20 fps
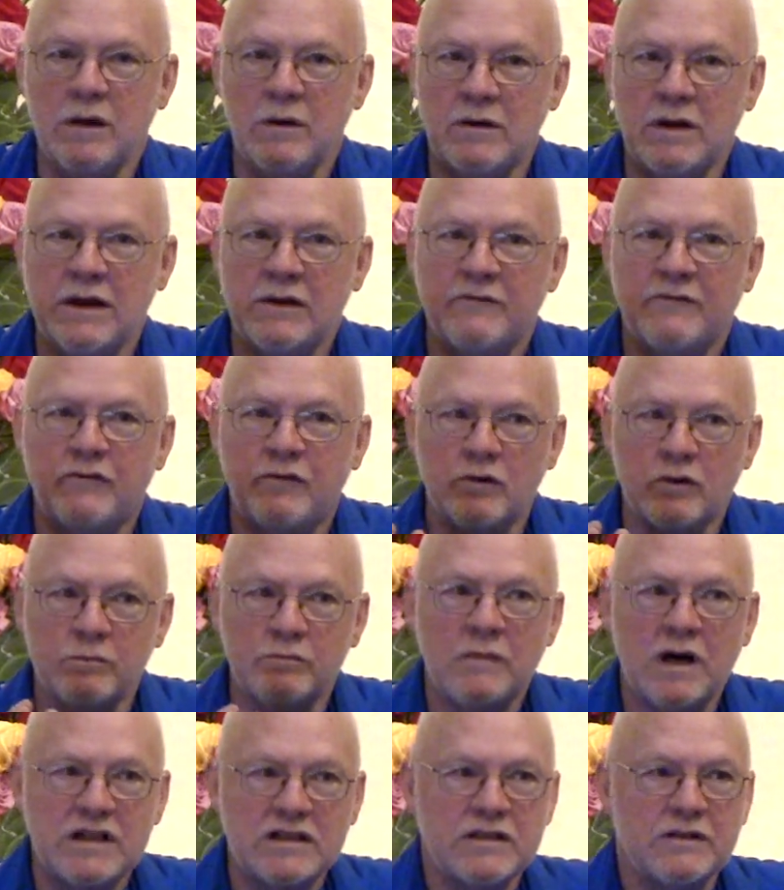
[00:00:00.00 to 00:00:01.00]
And for
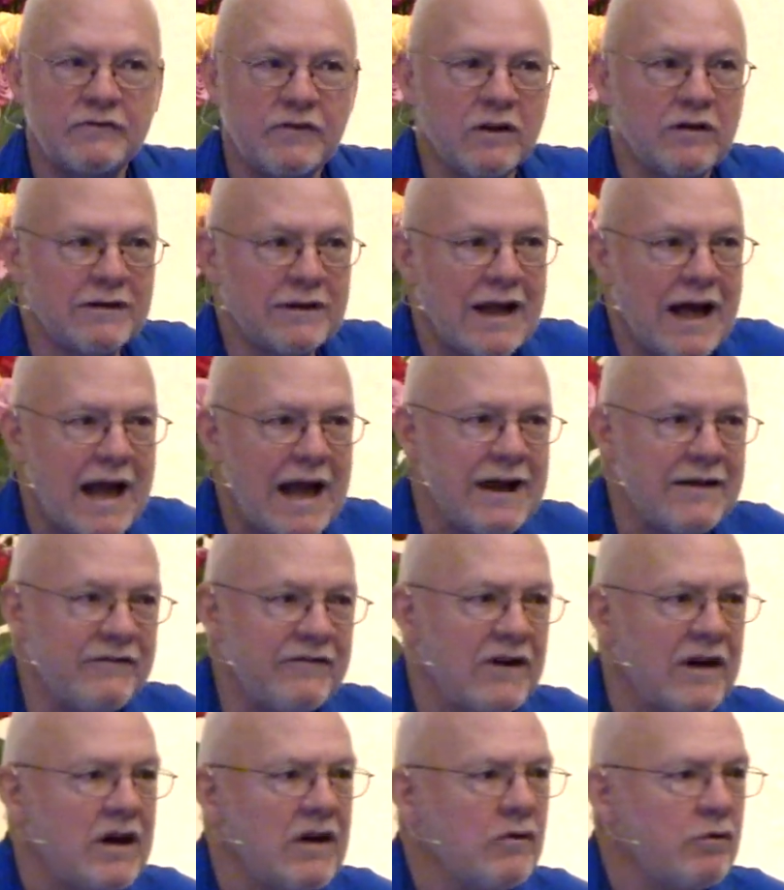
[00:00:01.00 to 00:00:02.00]
much of our
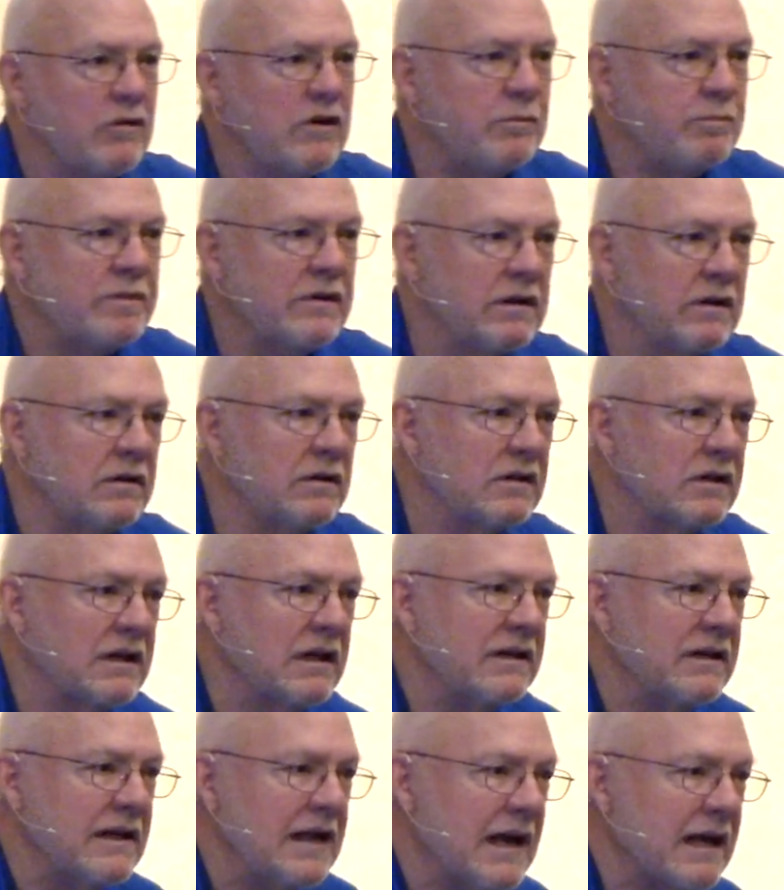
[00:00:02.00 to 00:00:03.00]
life, we've been
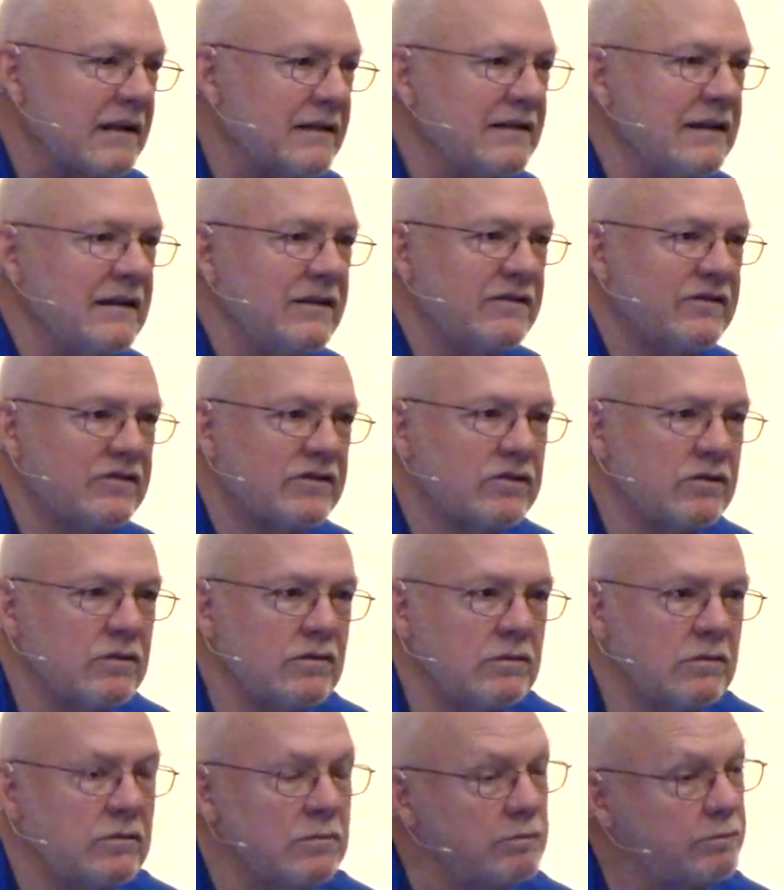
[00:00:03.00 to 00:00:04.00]
connecting
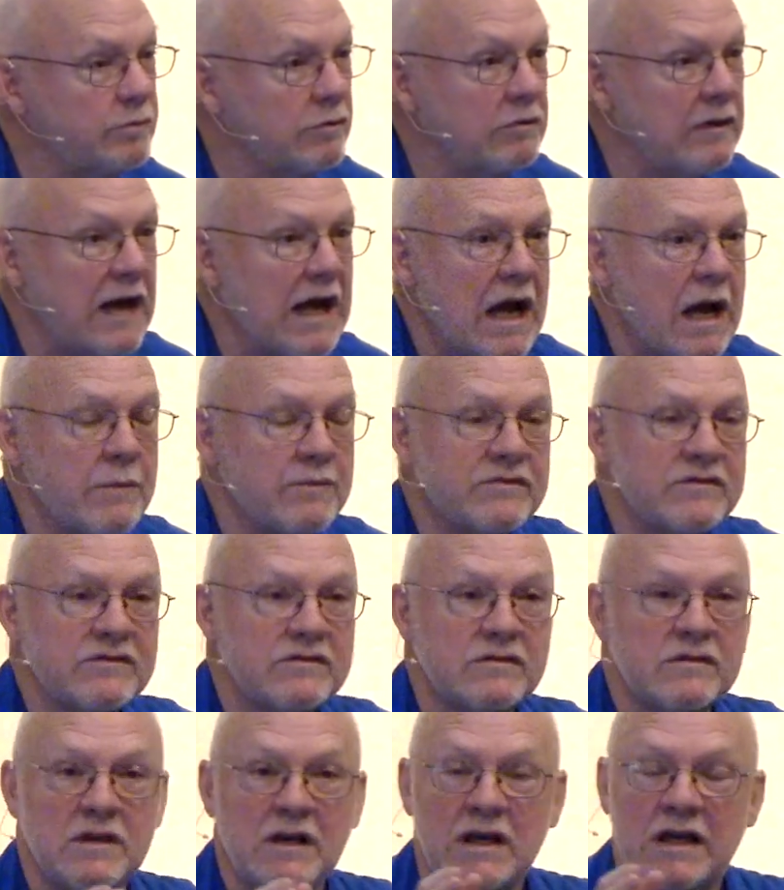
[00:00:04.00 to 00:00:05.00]
to perhaps
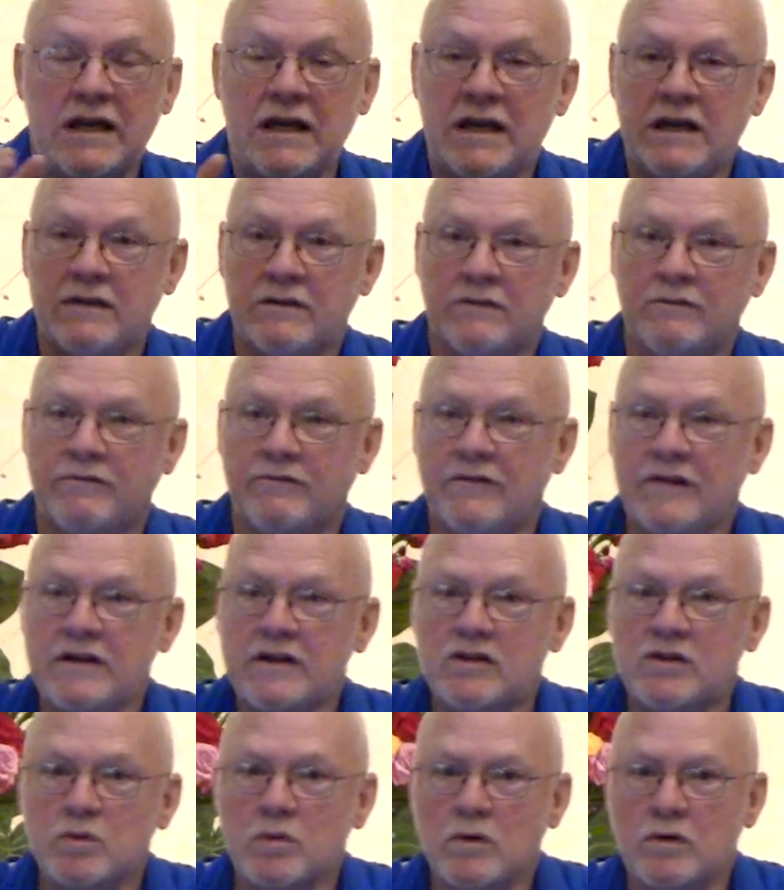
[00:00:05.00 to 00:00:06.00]

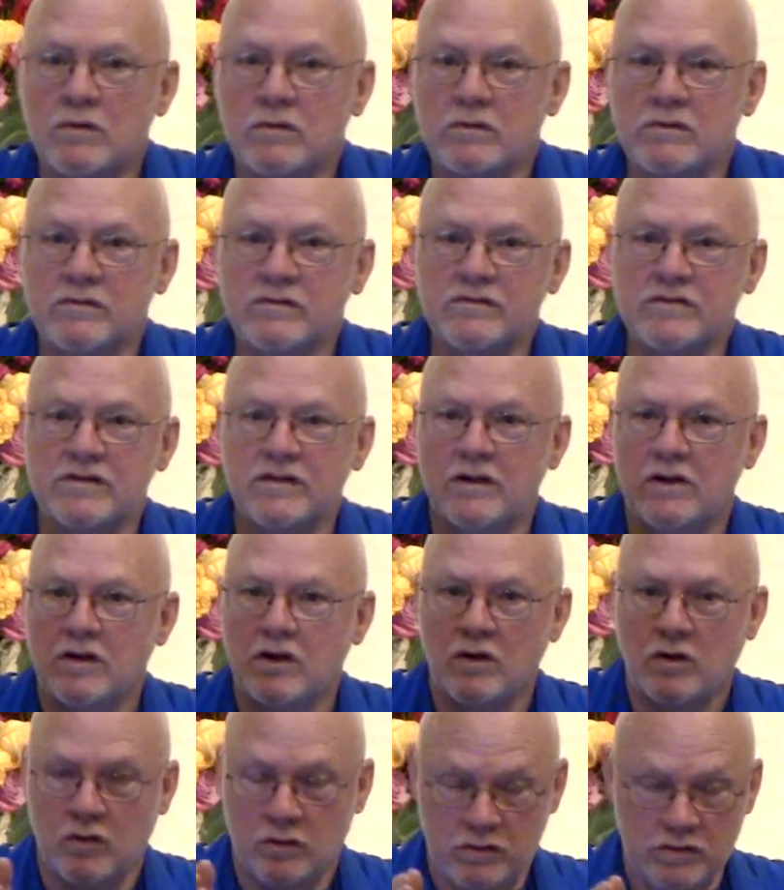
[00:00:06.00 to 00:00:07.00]
individuals
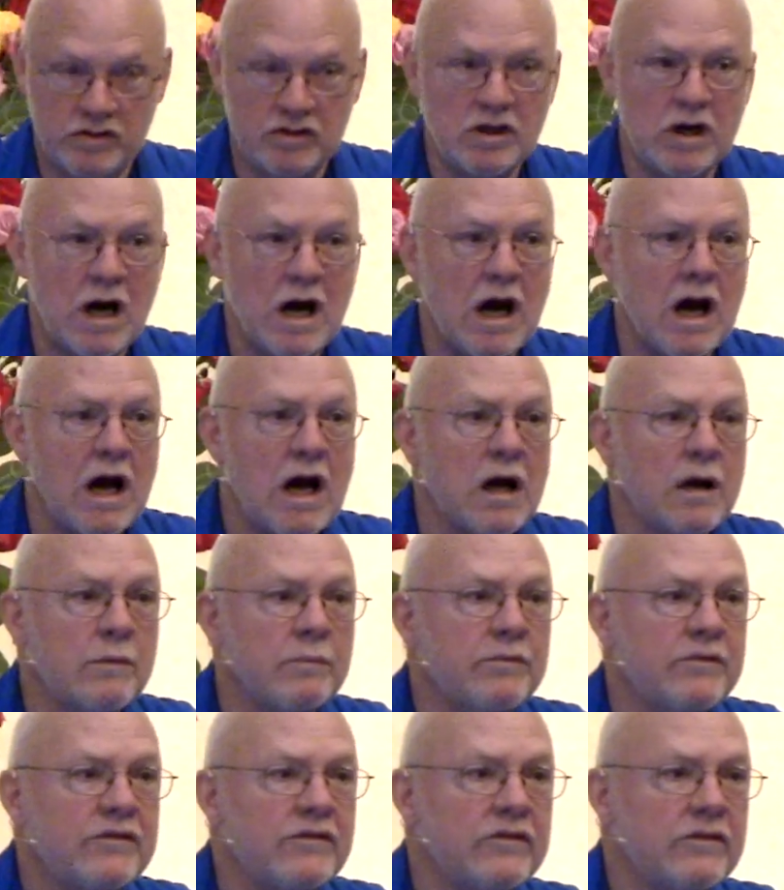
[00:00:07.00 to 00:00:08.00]
or
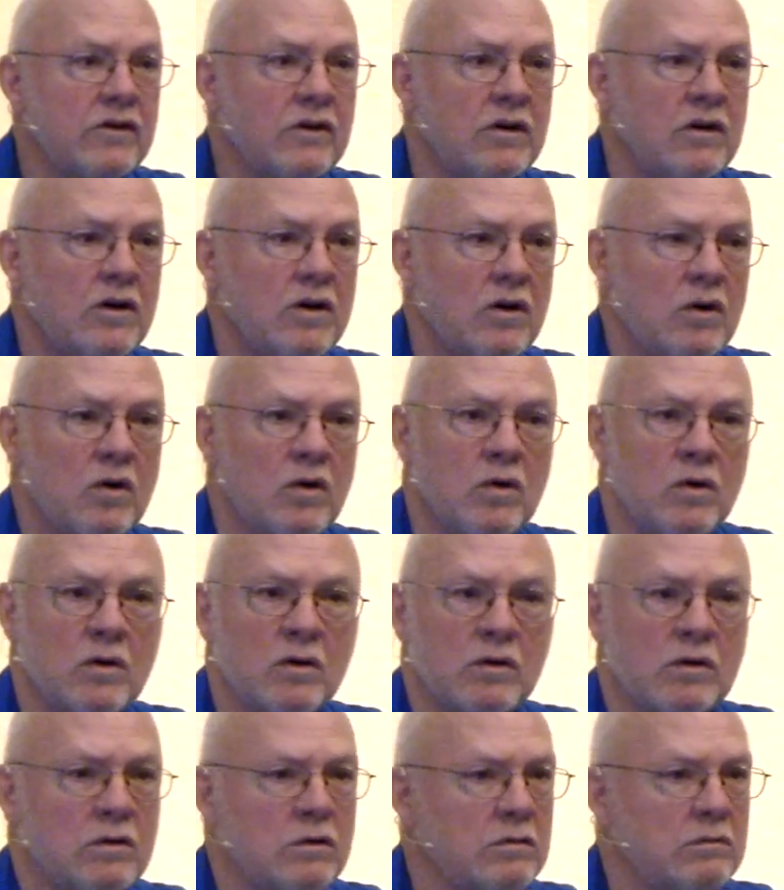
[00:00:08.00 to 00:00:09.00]
jobs
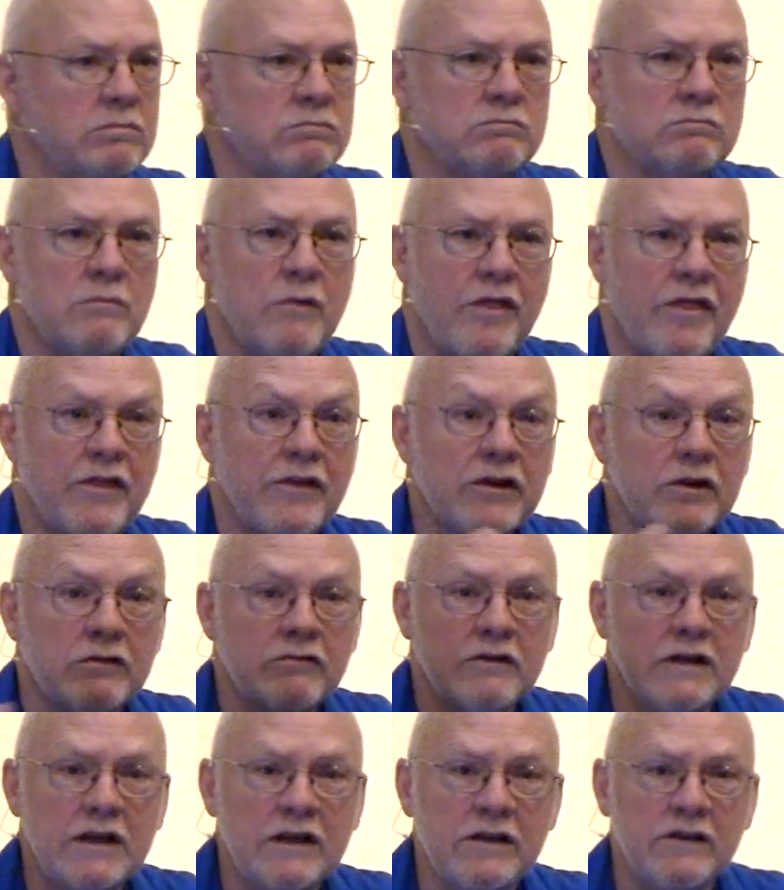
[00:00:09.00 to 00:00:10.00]
or
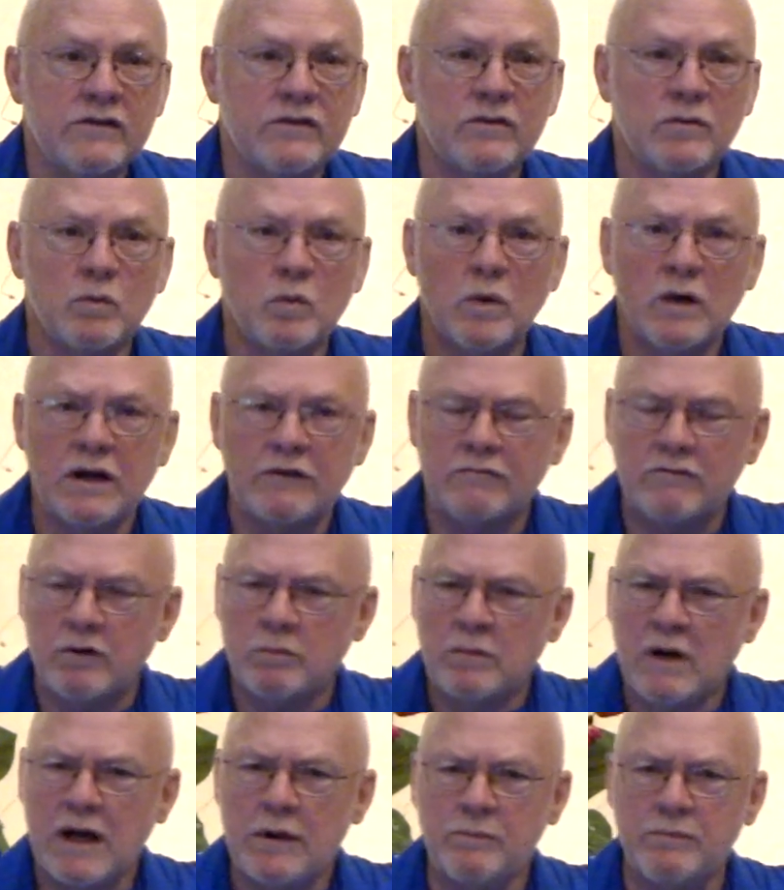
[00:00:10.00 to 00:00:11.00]
theories, whatever it
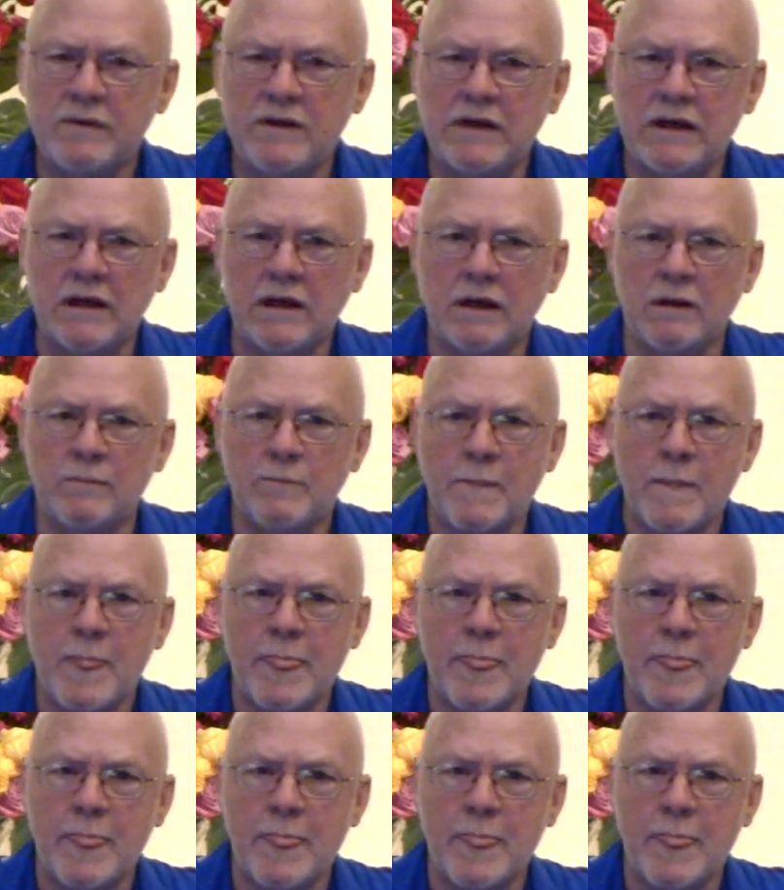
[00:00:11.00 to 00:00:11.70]
might be.